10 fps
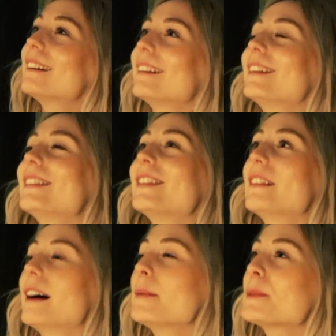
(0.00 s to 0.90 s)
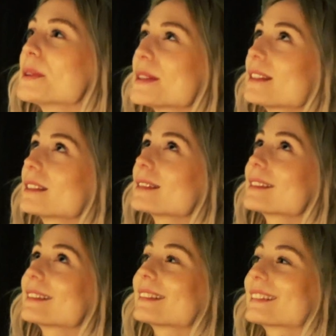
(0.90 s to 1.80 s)
oh, I'm just...
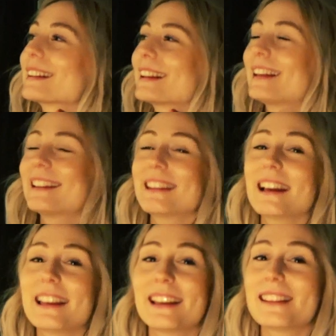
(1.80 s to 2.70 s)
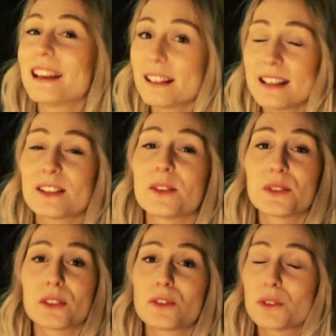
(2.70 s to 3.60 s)
that is
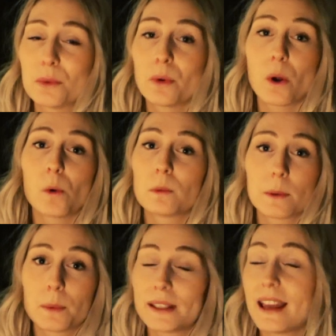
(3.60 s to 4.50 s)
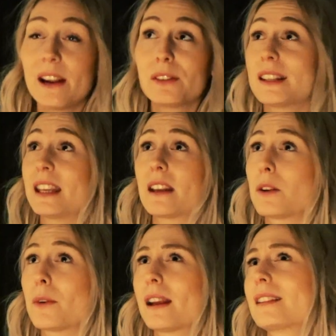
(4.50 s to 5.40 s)
just a true goal with everything I
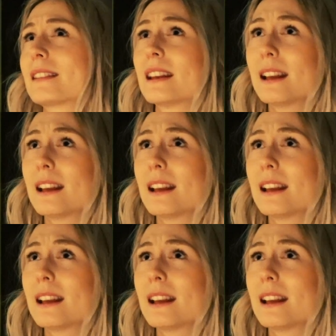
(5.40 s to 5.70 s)
create.